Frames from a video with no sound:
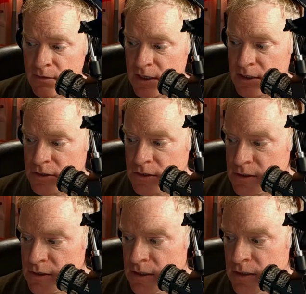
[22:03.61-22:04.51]

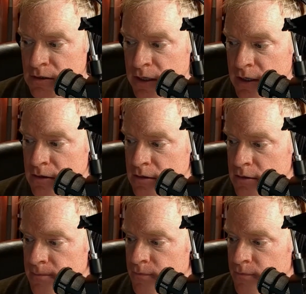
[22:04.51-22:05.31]
inches in length.